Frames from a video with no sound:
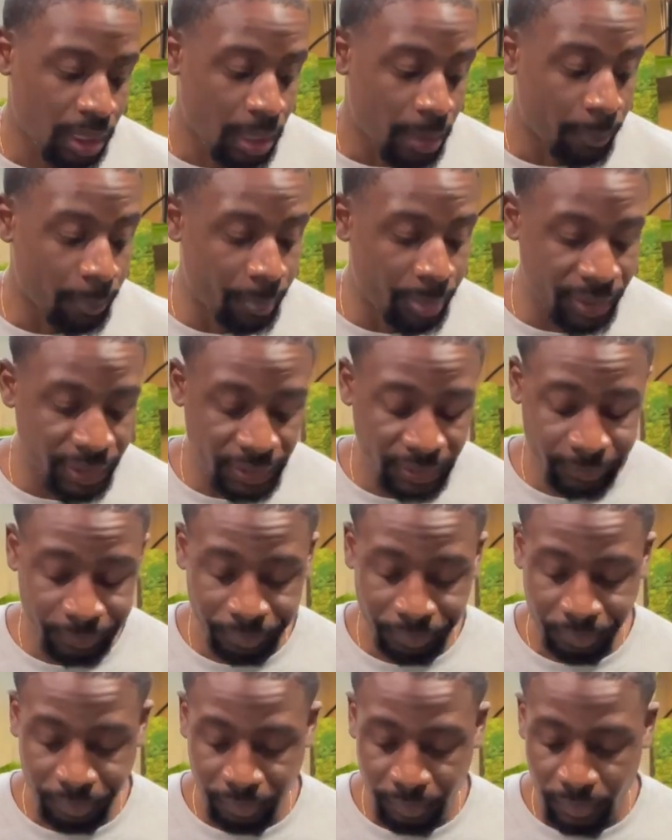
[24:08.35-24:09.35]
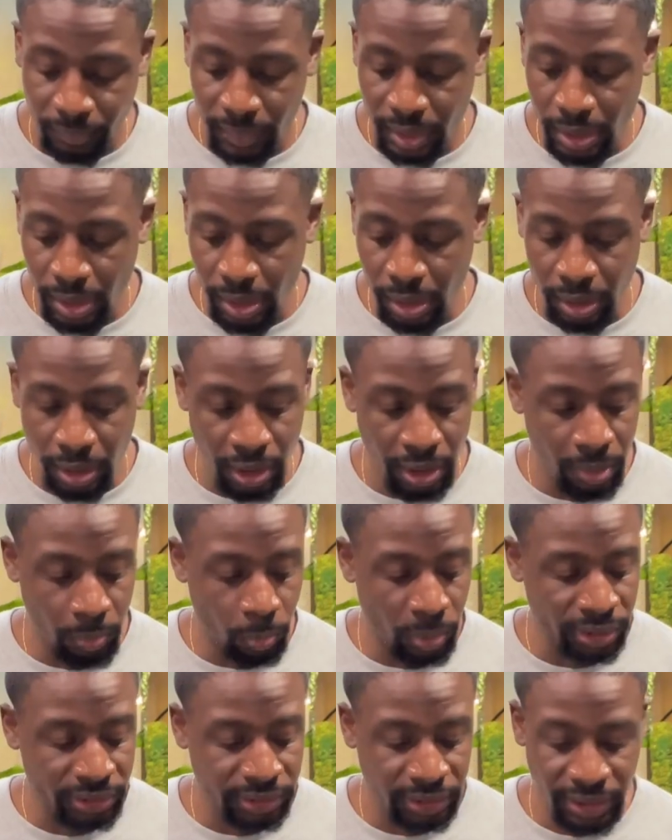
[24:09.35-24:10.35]
But
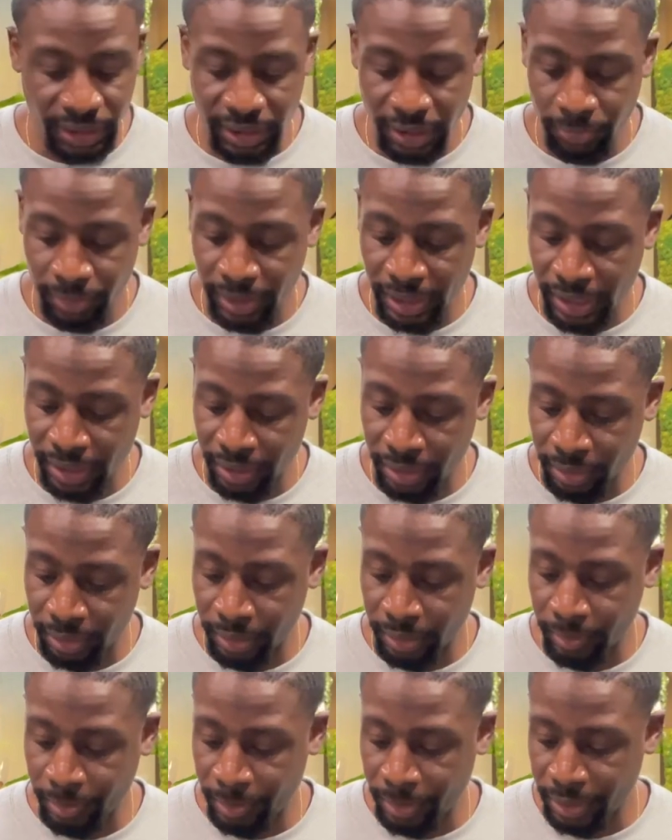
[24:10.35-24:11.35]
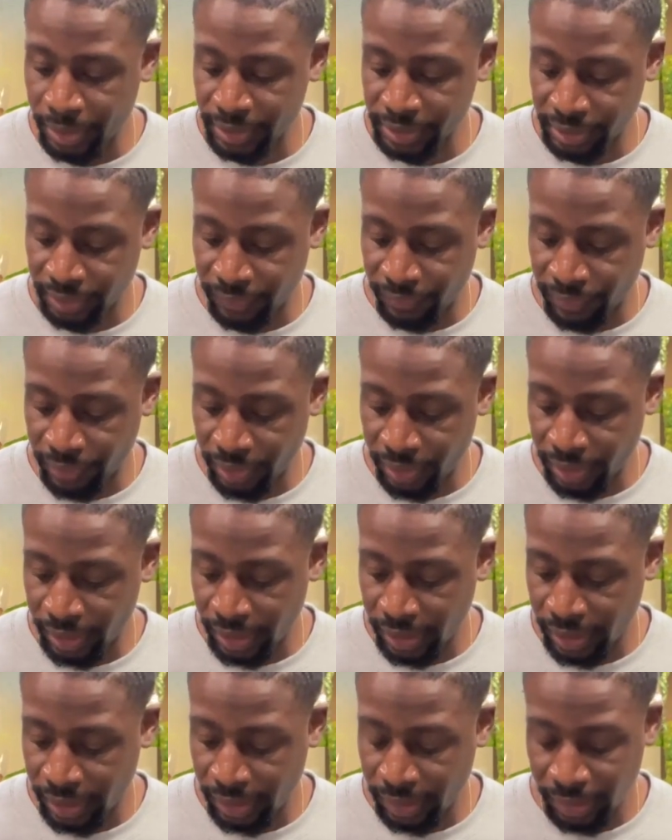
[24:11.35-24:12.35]
once again, we got the Parsa
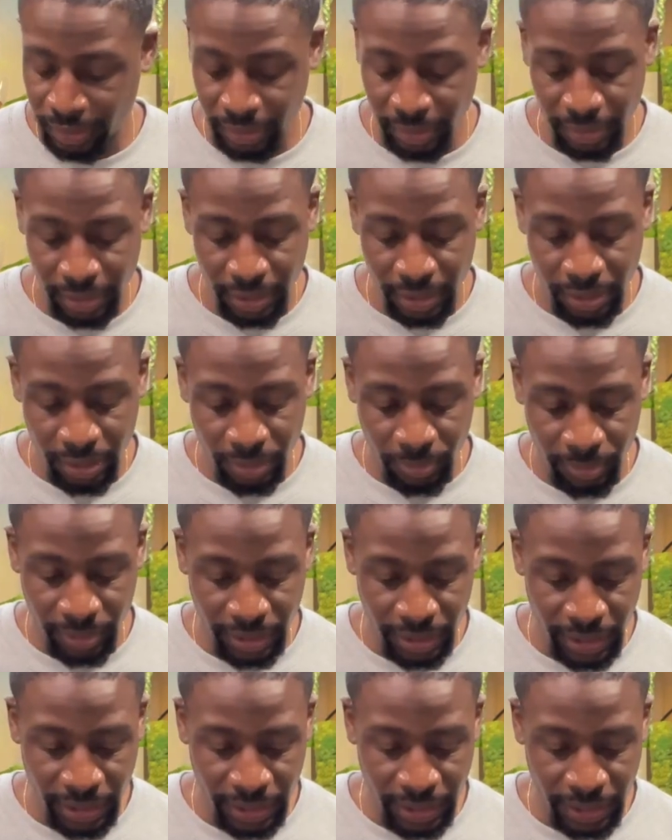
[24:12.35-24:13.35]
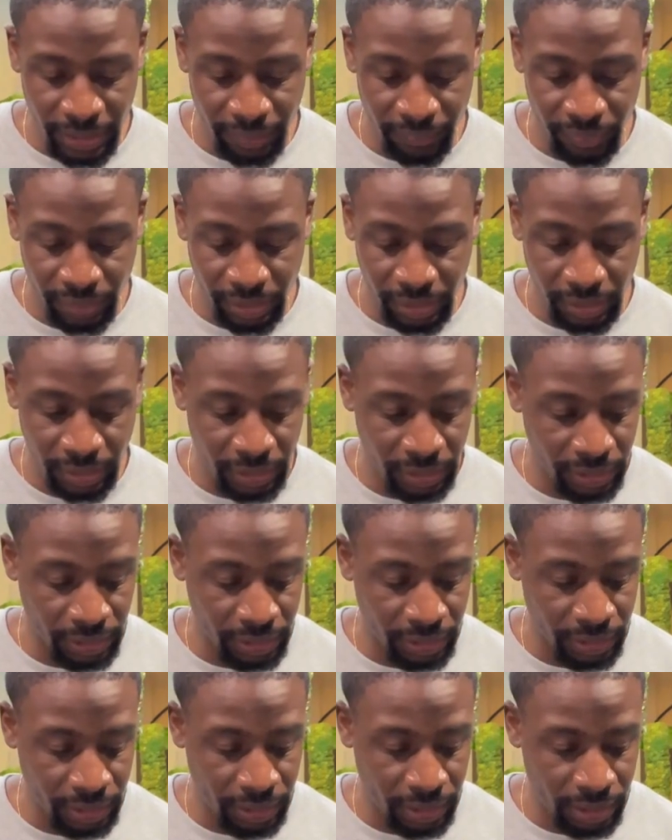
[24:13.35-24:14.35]
Verde, we have
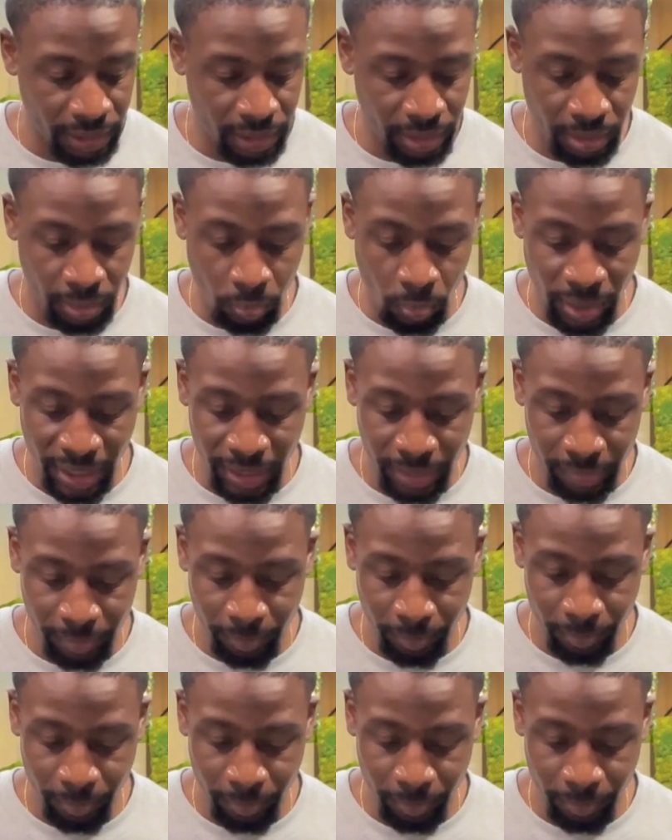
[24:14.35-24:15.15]
the wizard.